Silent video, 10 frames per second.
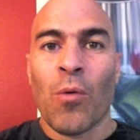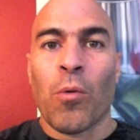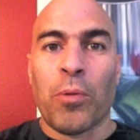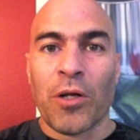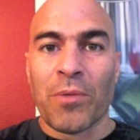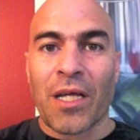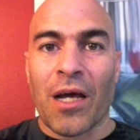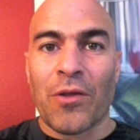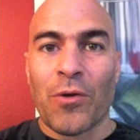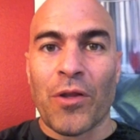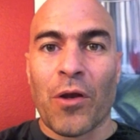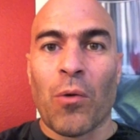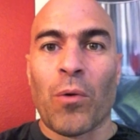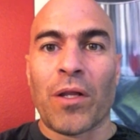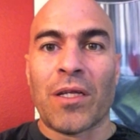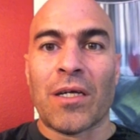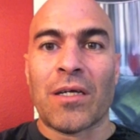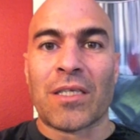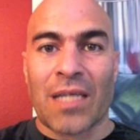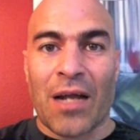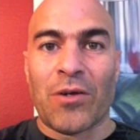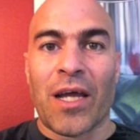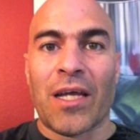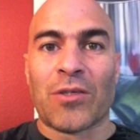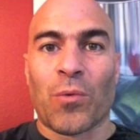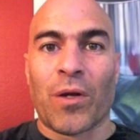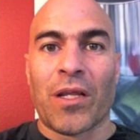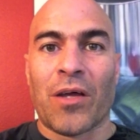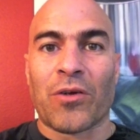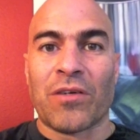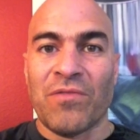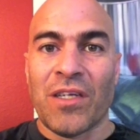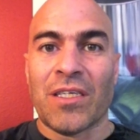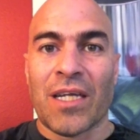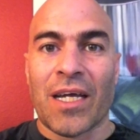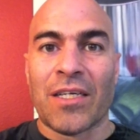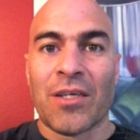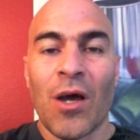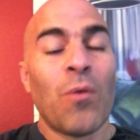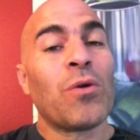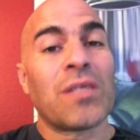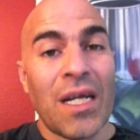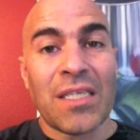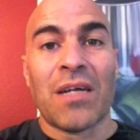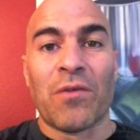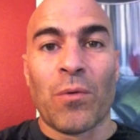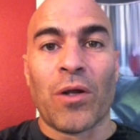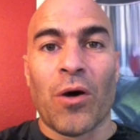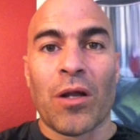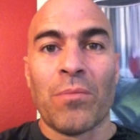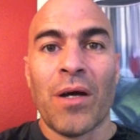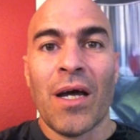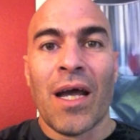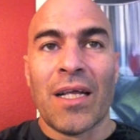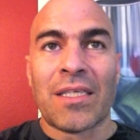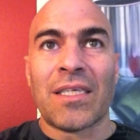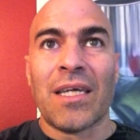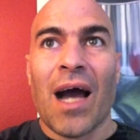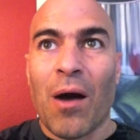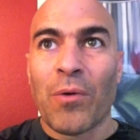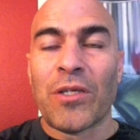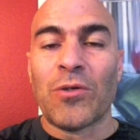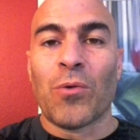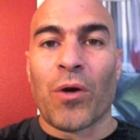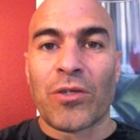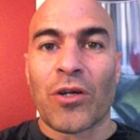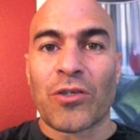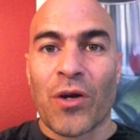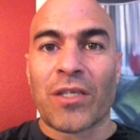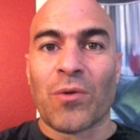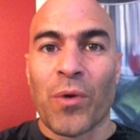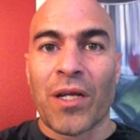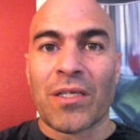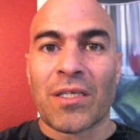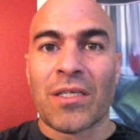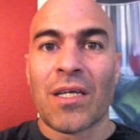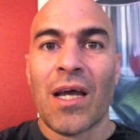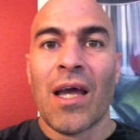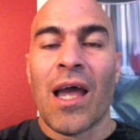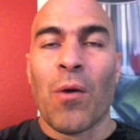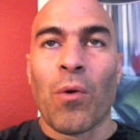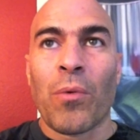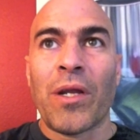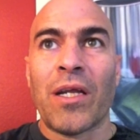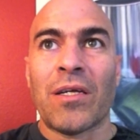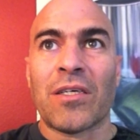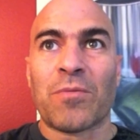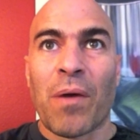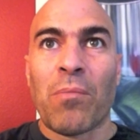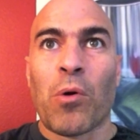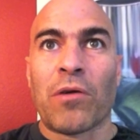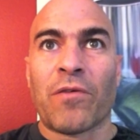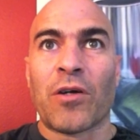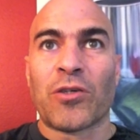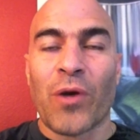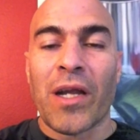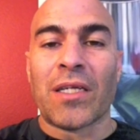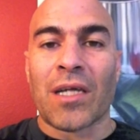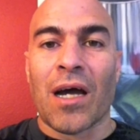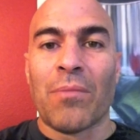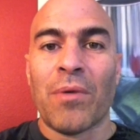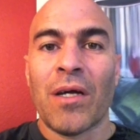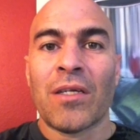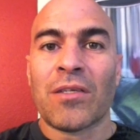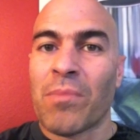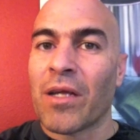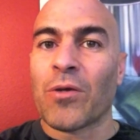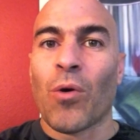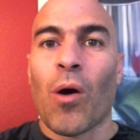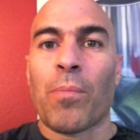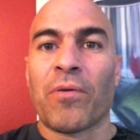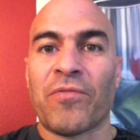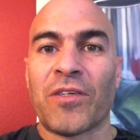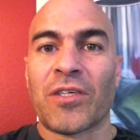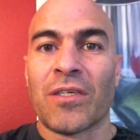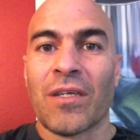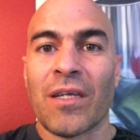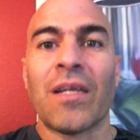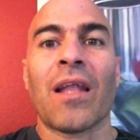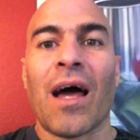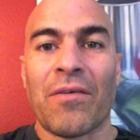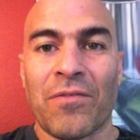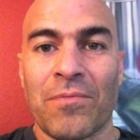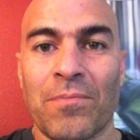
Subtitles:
We'll put them together, and then on one of the Saturdays or one of the other convenient days, we'll test everyone on them and see how we do, where's our strengths and weaknesses, and where we need to spend more of our training time to make you all proficient in life.